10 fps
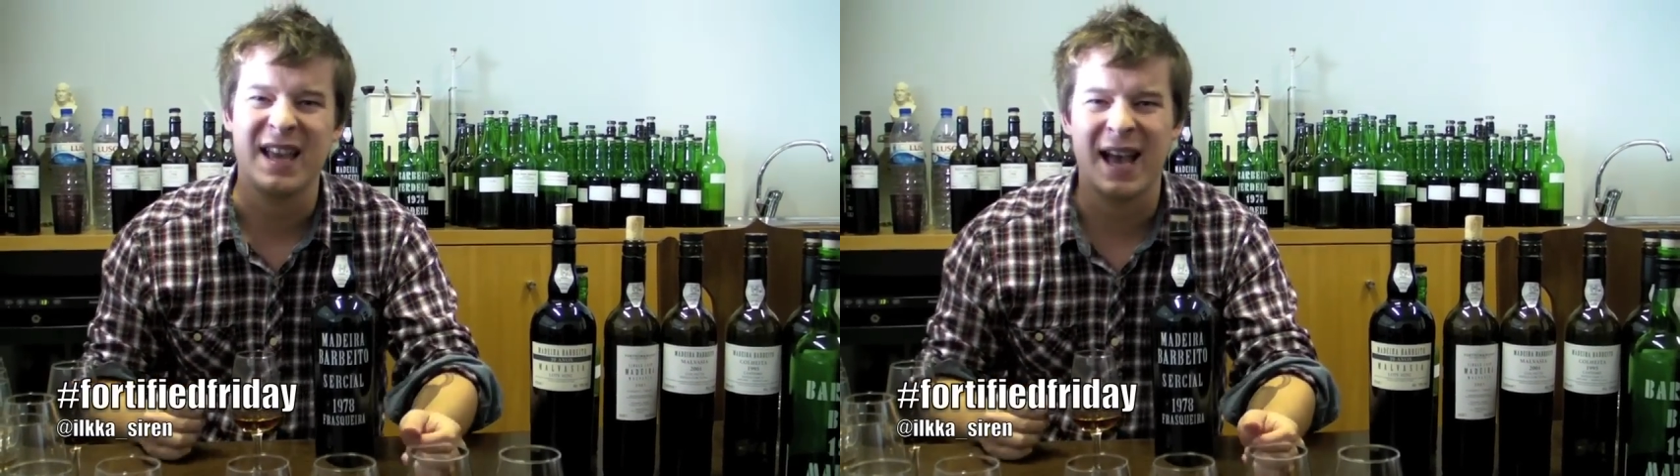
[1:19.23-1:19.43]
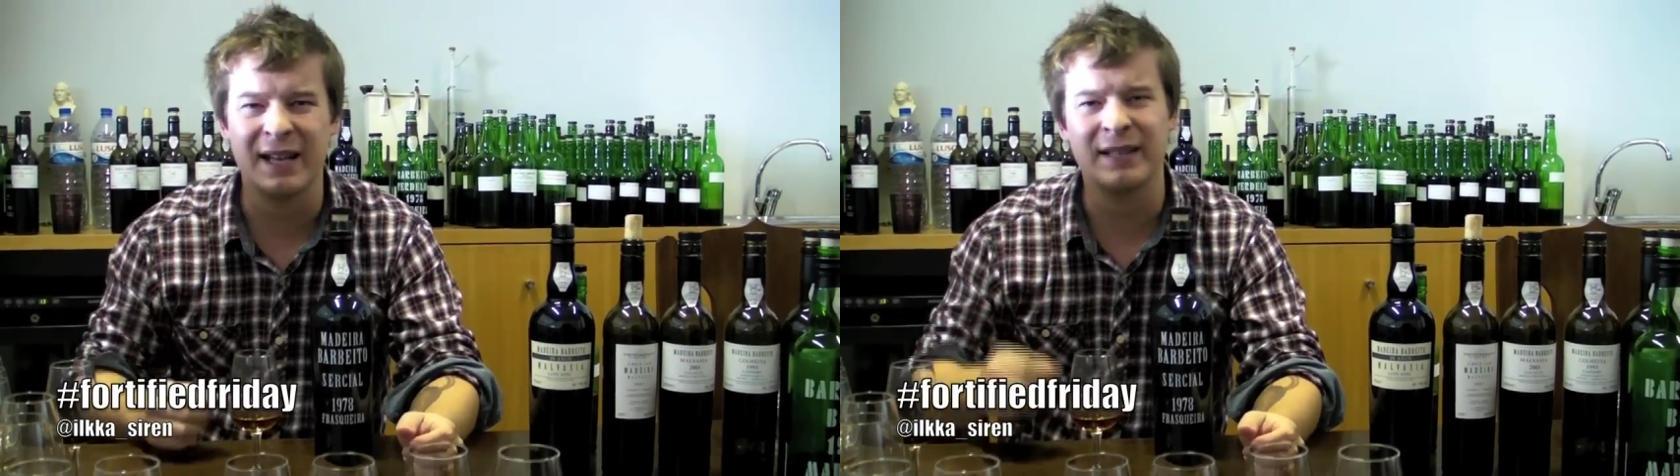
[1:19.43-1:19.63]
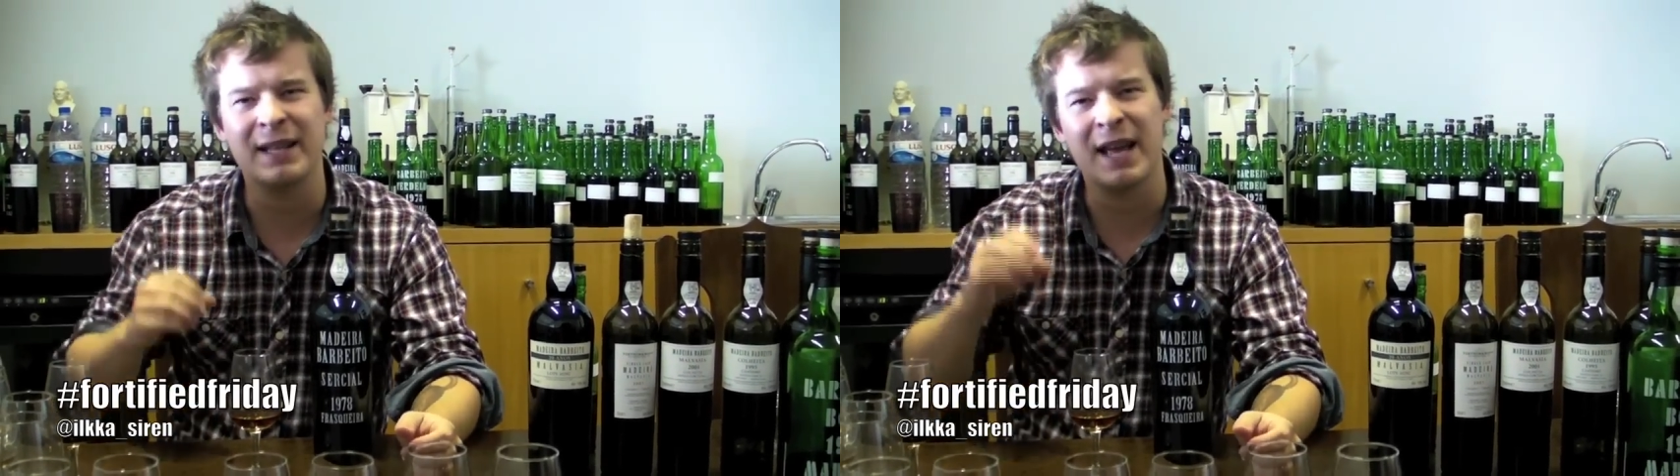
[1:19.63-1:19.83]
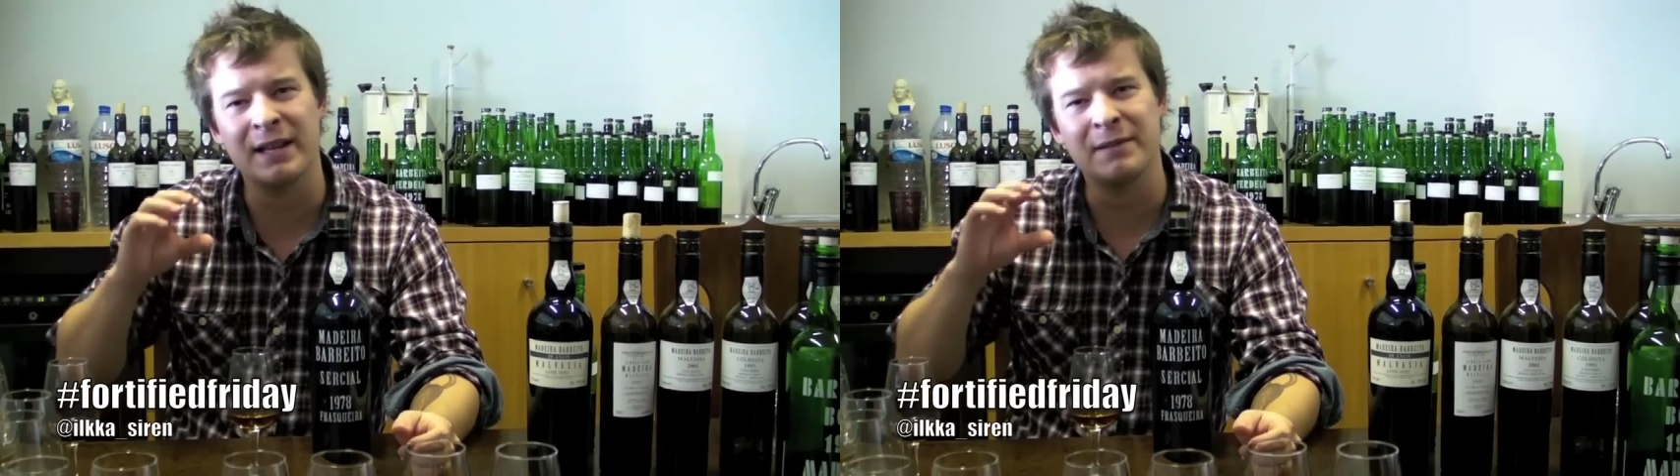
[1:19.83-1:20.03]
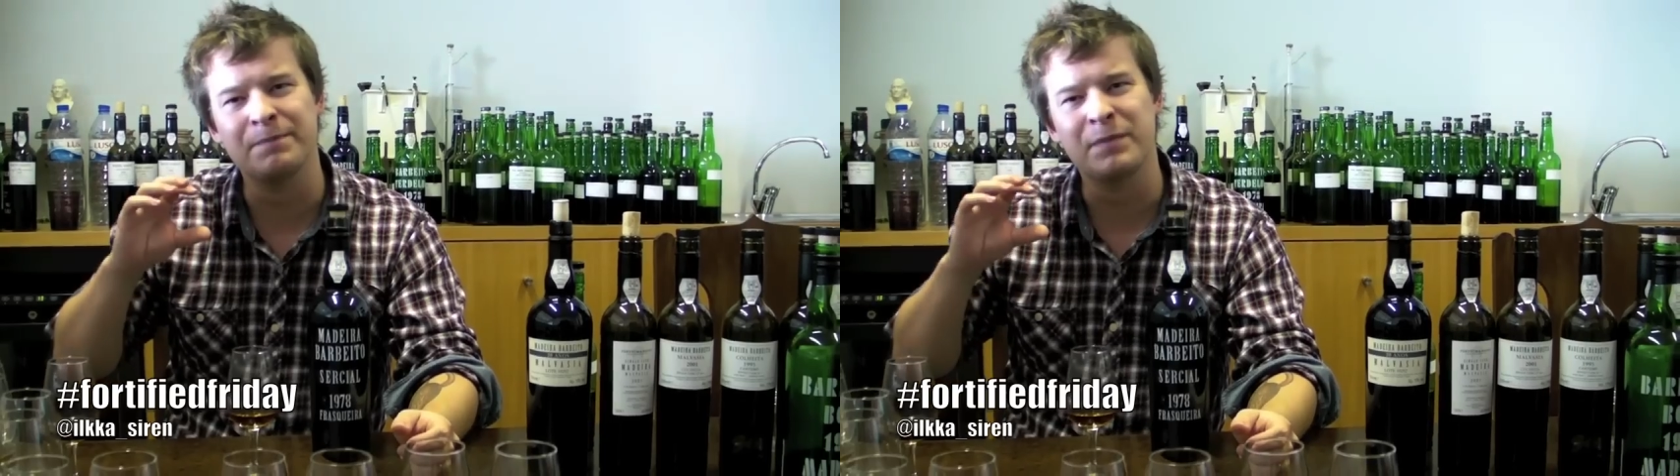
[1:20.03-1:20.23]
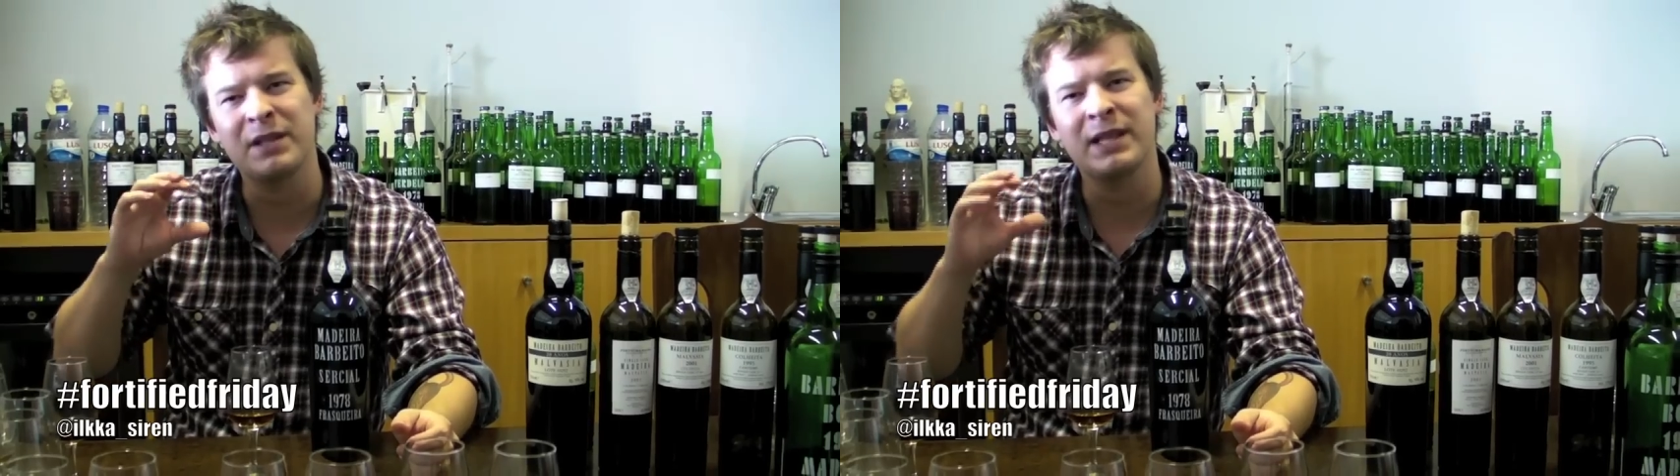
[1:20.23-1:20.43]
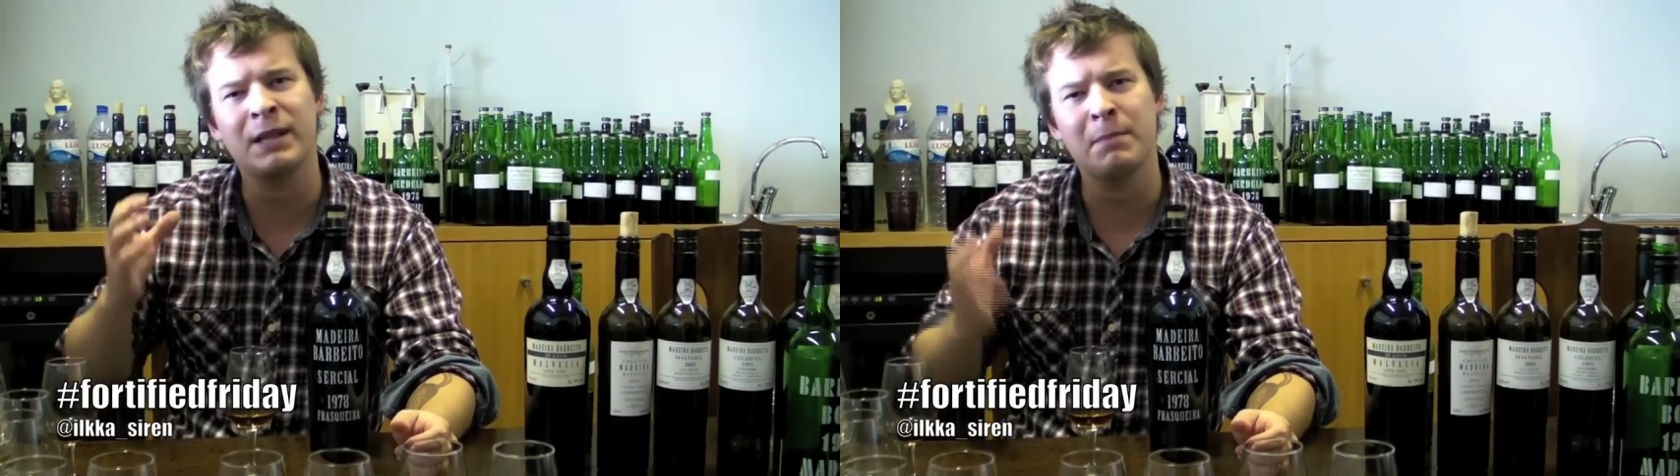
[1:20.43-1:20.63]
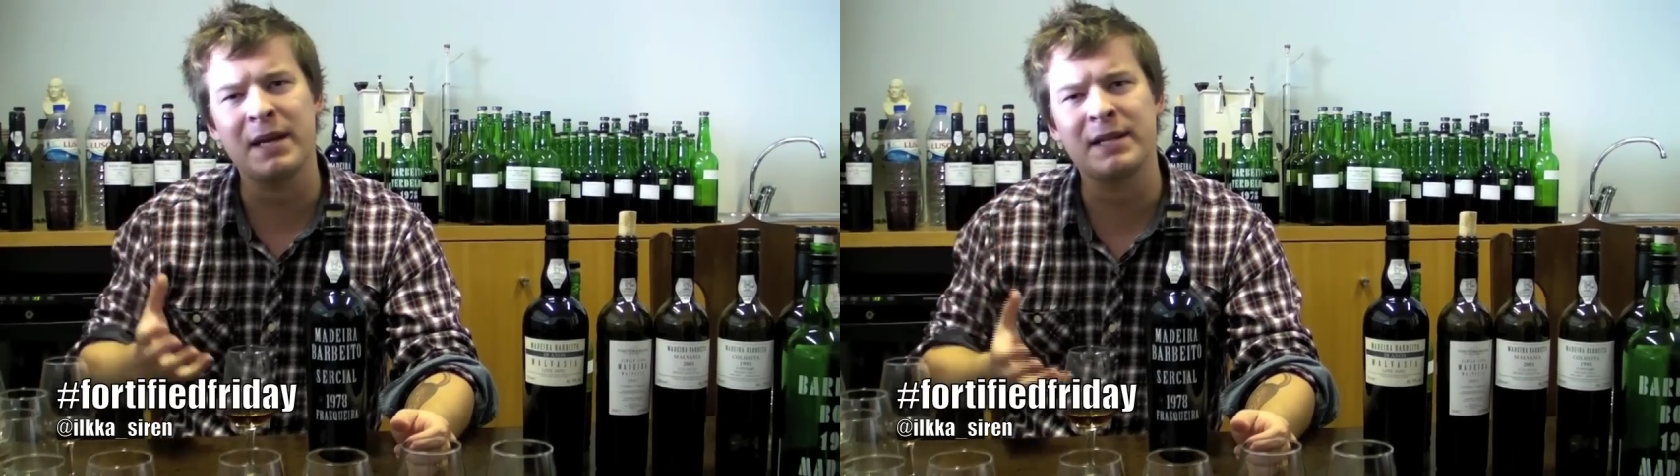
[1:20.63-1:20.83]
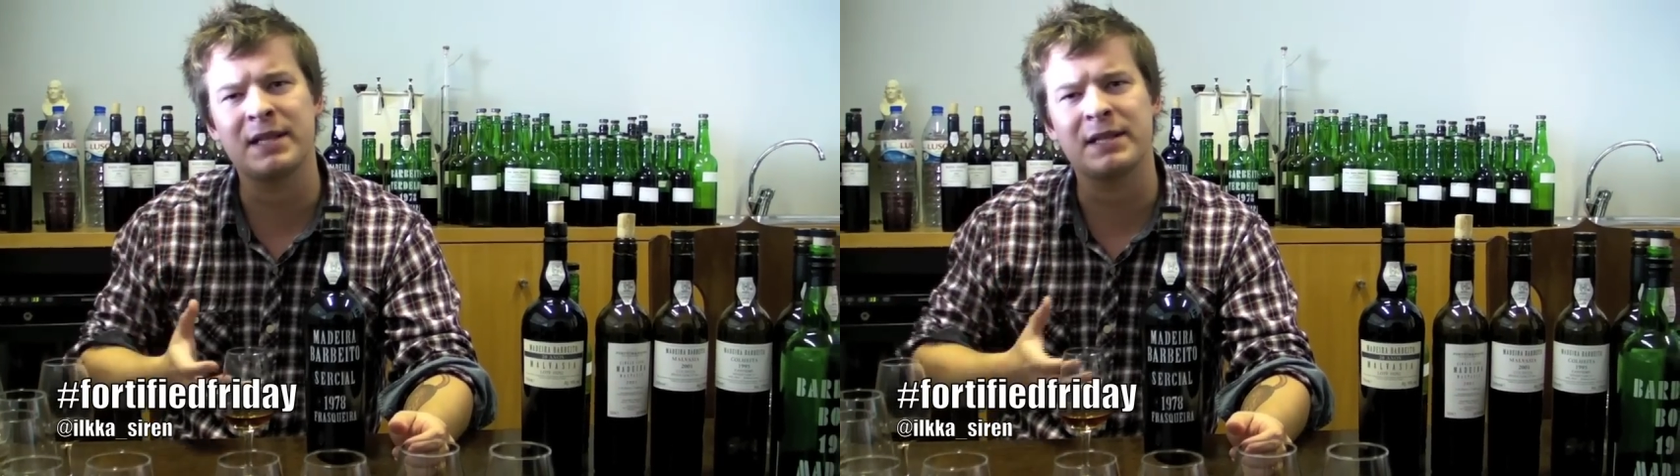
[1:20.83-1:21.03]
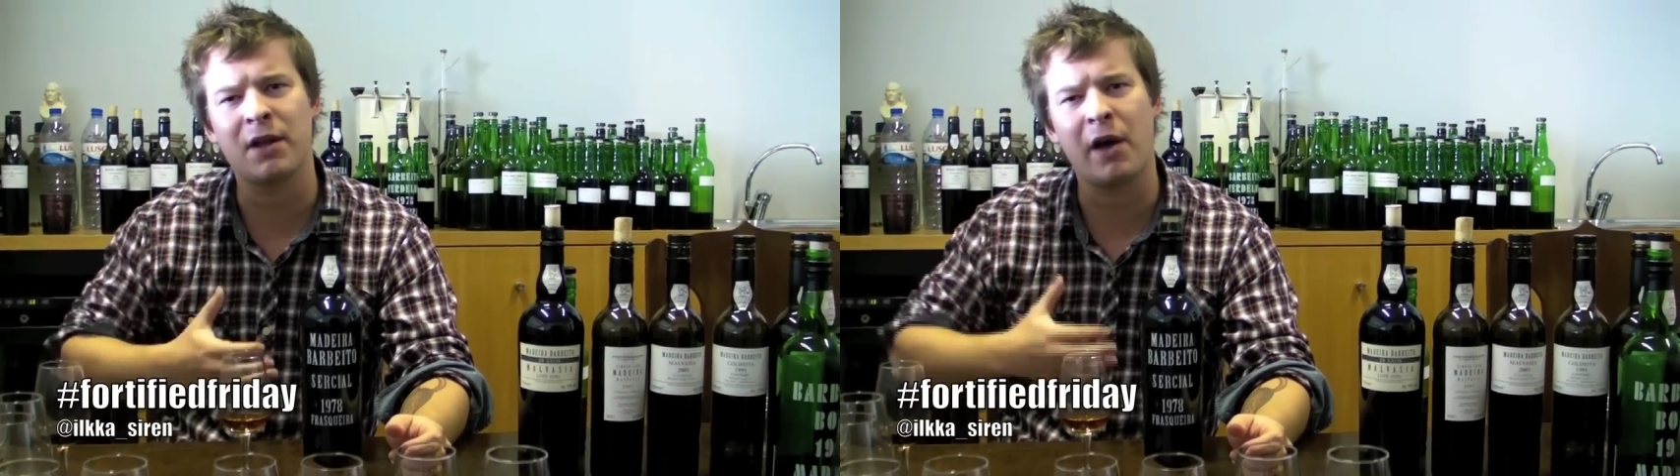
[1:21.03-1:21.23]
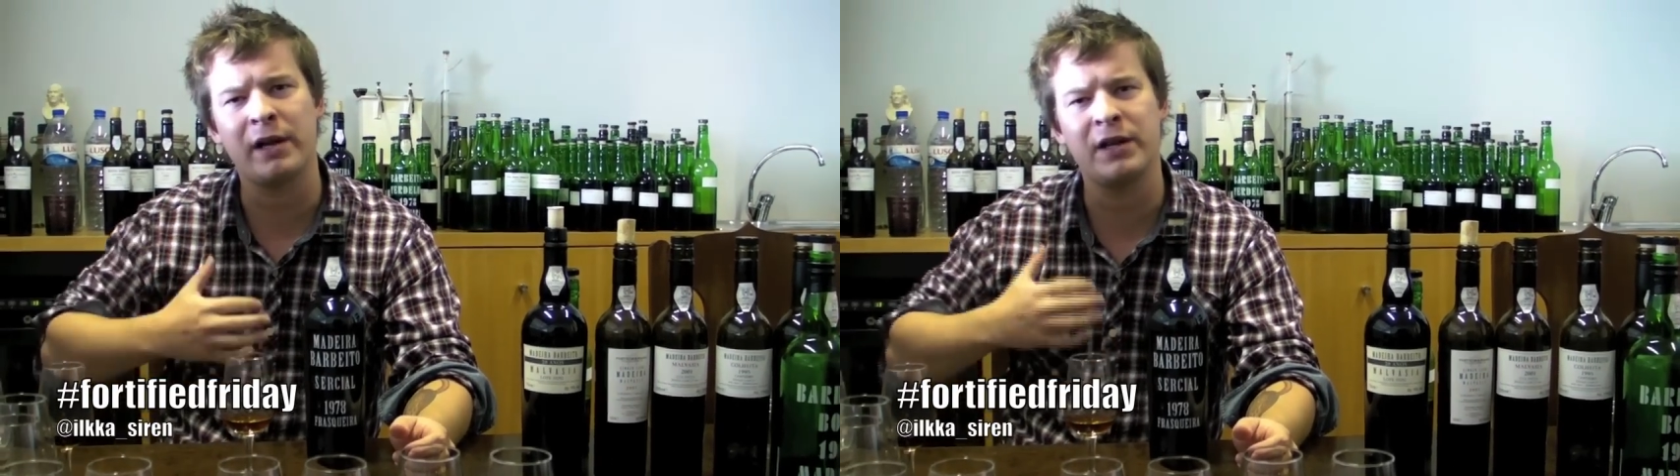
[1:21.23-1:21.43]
And, and that makes the style